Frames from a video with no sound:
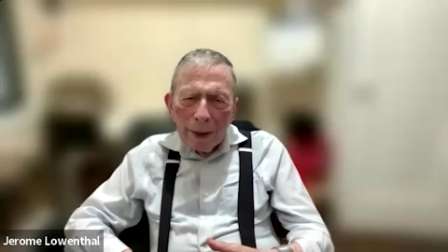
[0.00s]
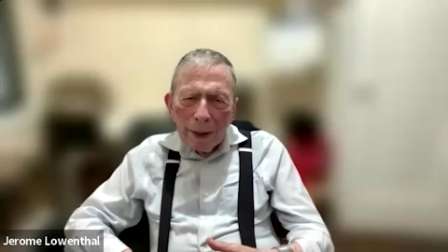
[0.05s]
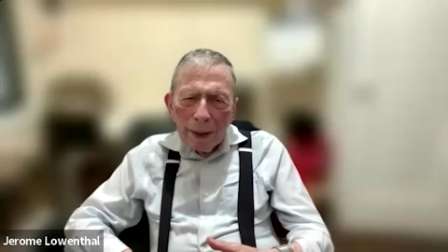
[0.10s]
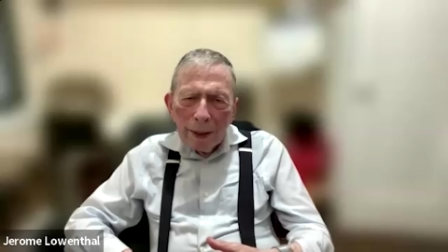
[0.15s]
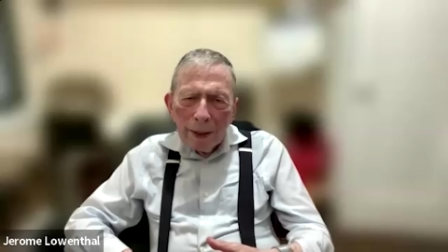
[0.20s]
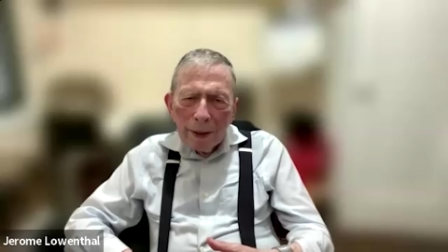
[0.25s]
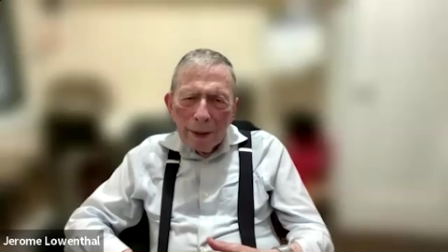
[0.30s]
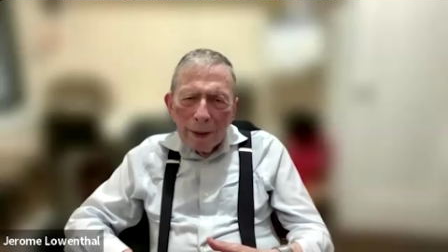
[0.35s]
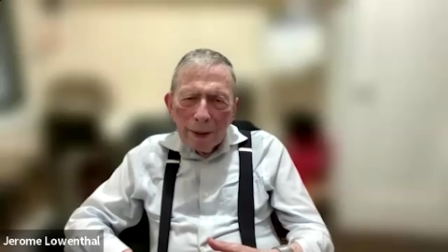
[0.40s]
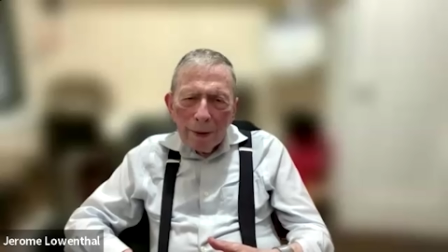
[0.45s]

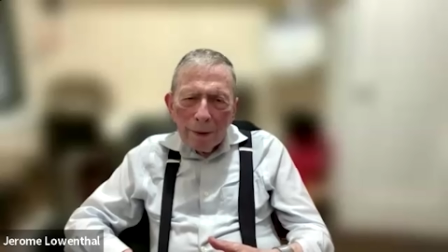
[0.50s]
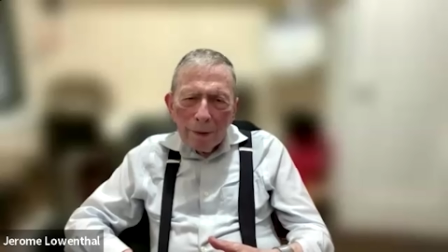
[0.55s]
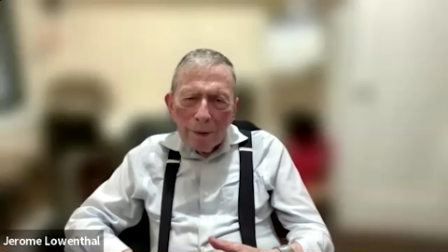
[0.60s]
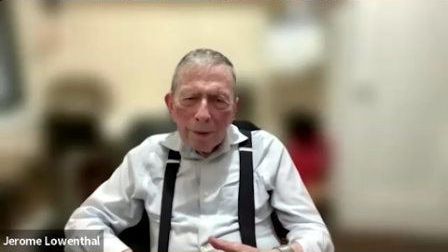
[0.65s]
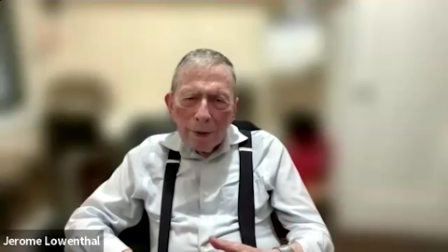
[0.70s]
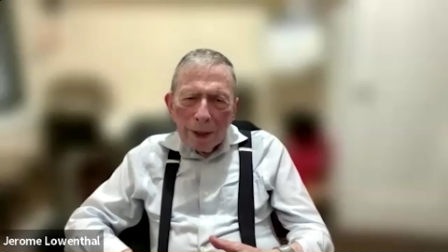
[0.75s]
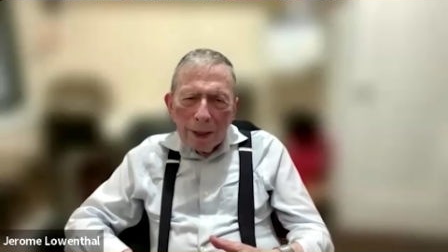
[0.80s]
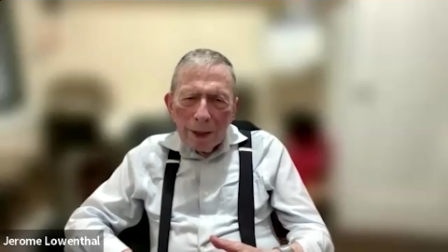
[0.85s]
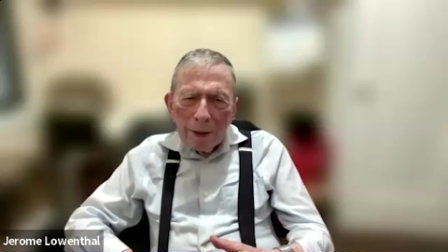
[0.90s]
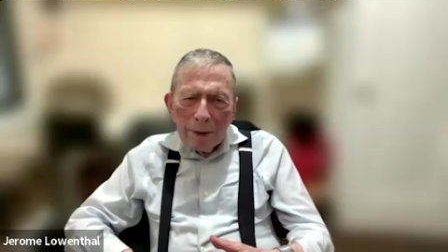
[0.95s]
uh,
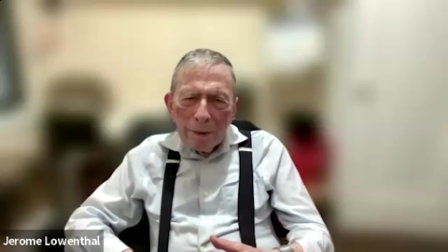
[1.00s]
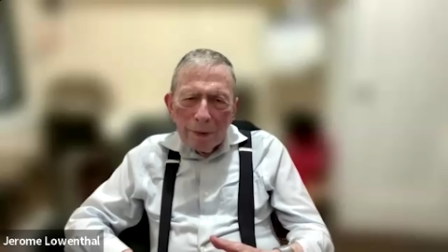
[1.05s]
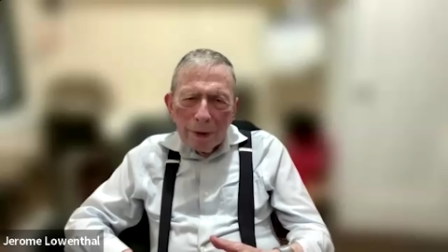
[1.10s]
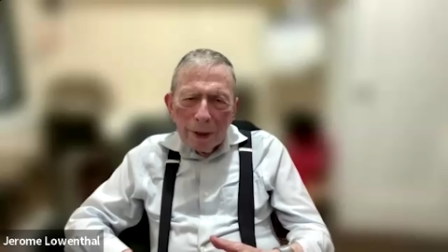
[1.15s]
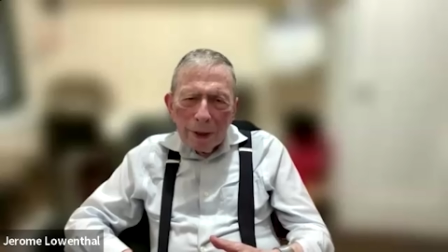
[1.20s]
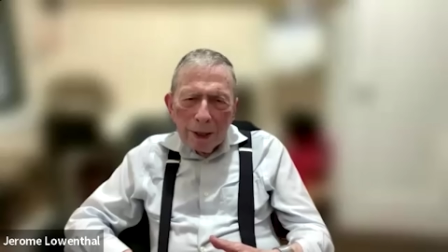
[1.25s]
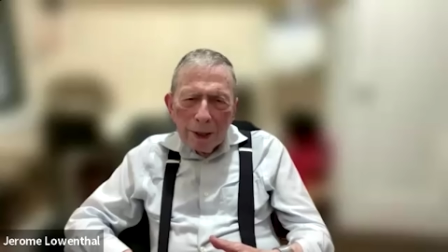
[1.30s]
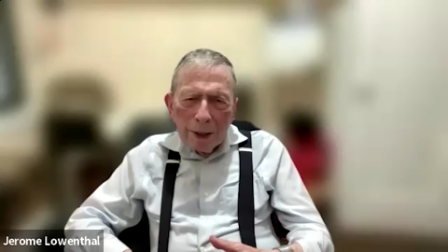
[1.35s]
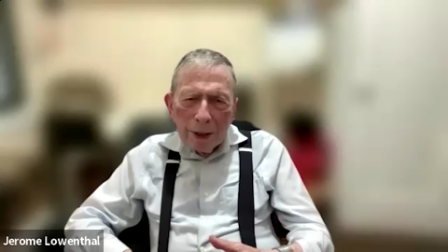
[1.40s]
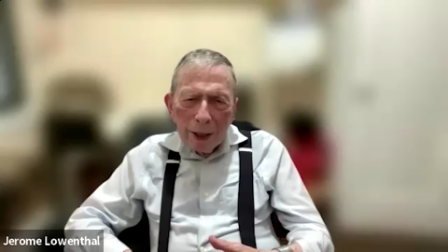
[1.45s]

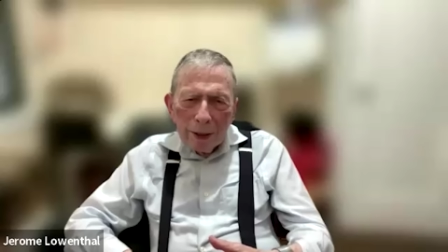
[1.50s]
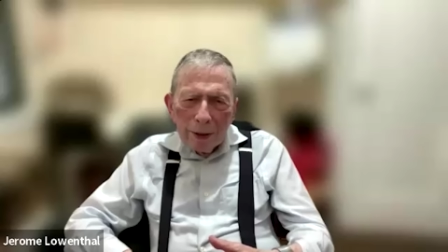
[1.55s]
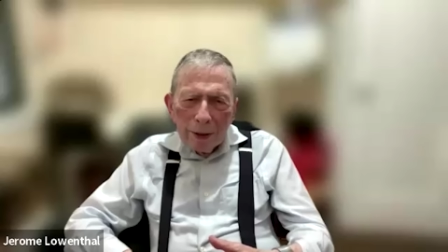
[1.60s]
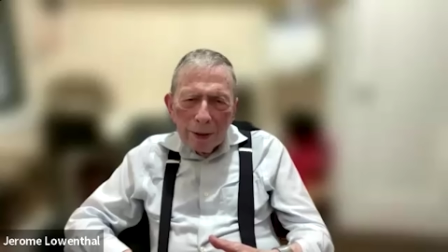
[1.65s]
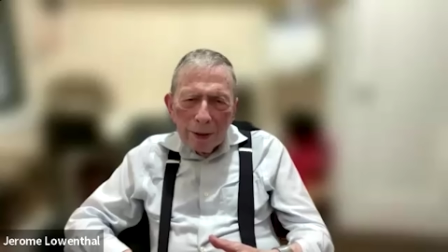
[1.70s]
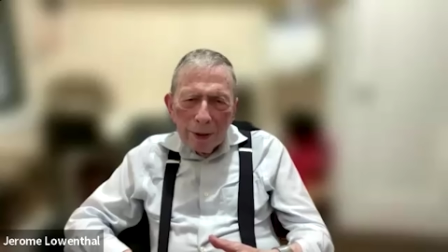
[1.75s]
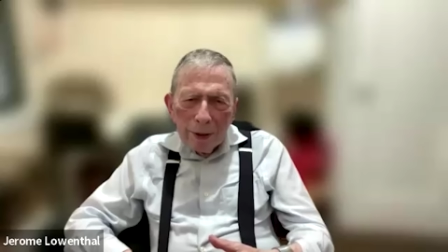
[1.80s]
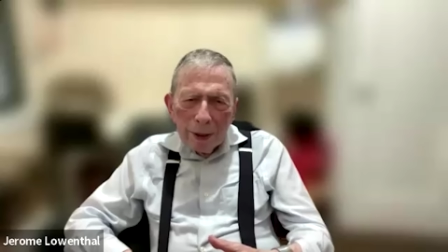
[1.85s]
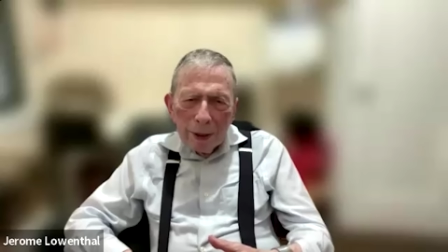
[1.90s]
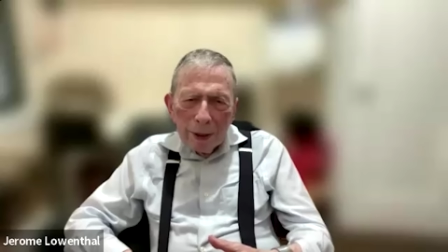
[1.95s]

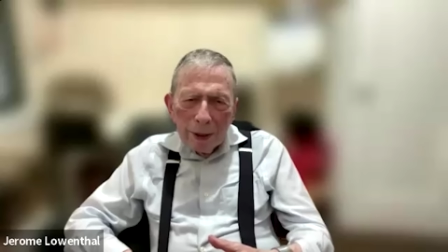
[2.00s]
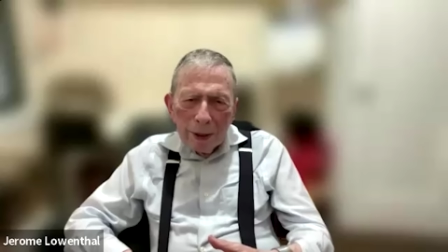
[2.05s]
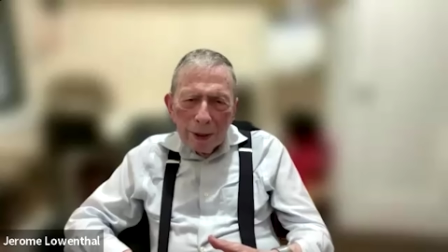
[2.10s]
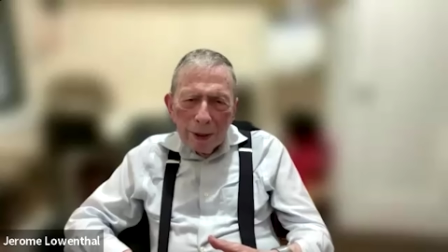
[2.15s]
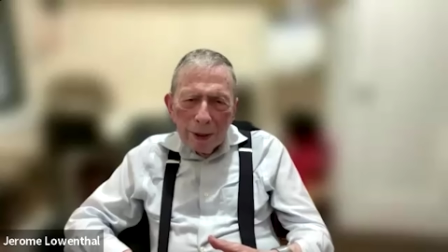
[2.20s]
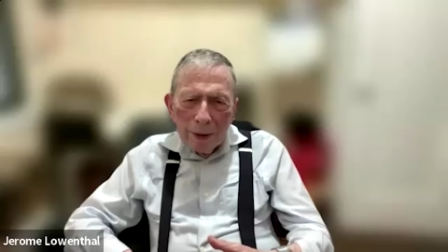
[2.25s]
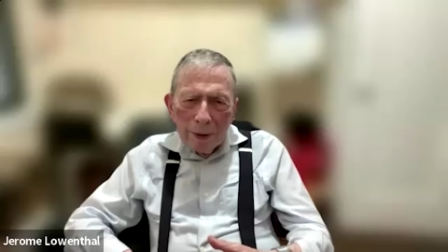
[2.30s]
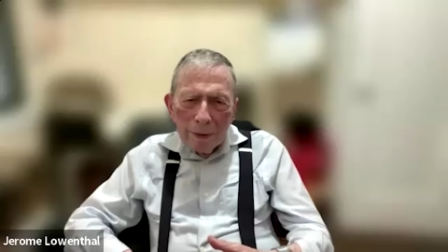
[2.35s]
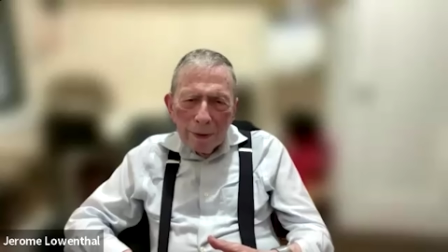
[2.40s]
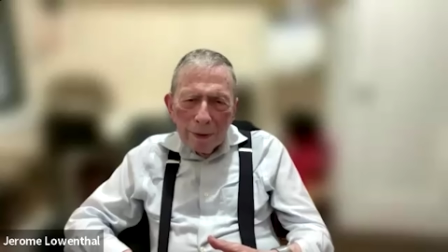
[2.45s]
rejudge
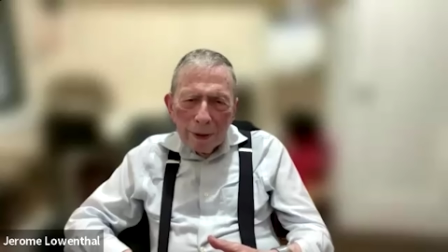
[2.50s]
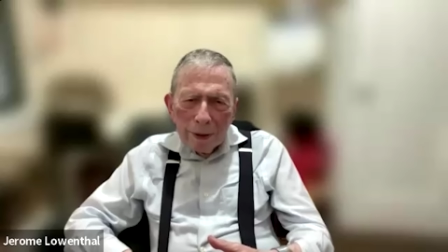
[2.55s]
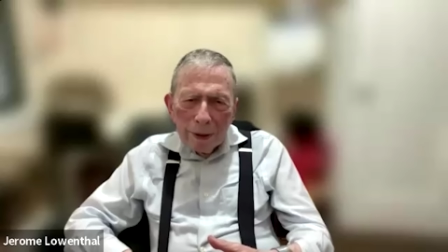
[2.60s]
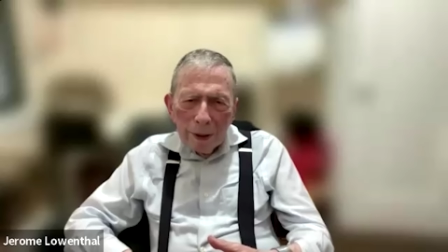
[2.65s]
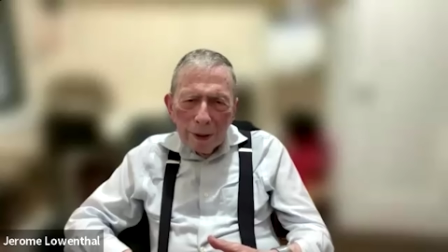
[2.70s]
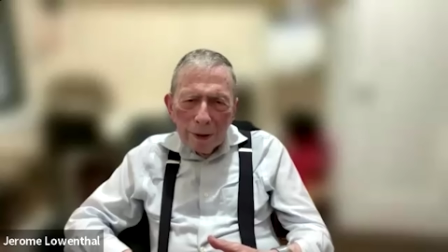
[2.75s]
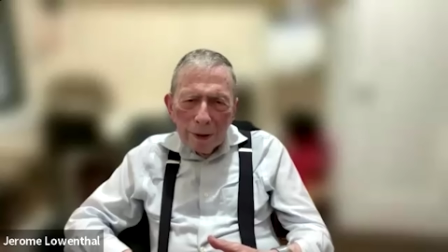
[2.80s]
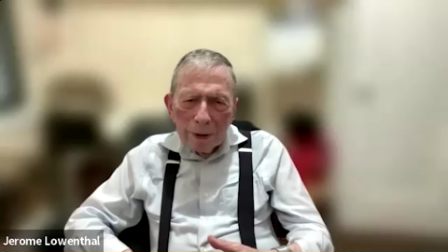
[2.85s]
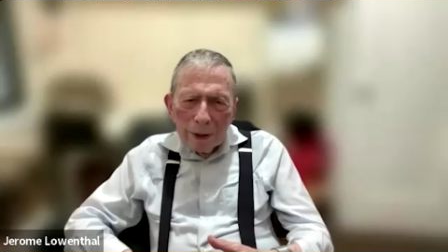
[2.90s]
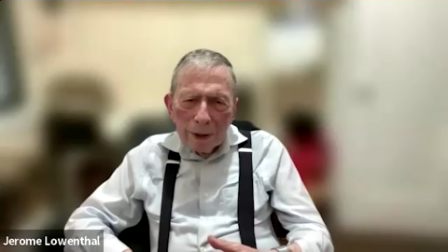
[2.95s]
the
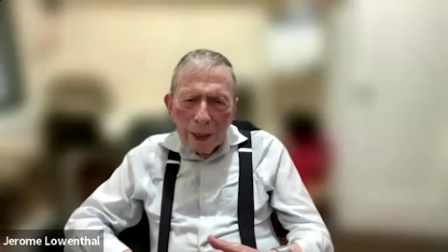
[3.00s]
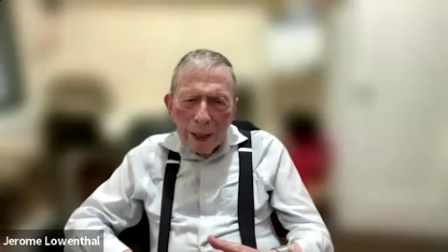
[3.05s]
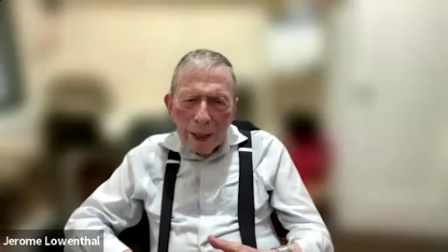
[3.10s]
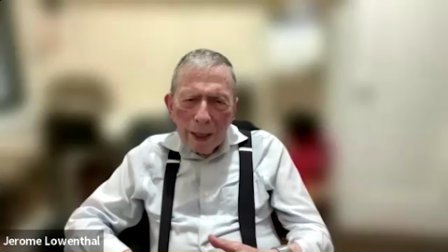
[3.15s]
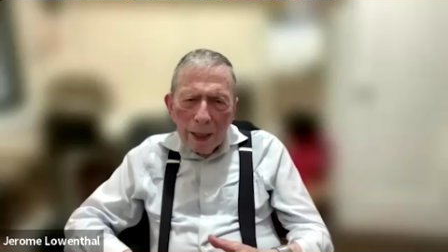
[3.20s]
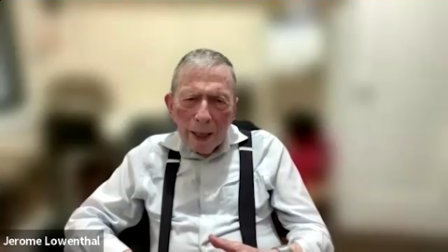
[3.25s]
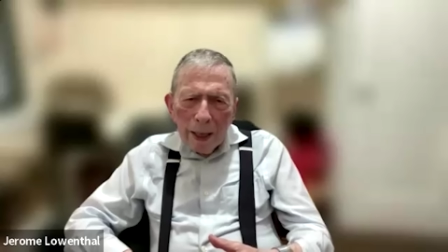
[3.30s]
results.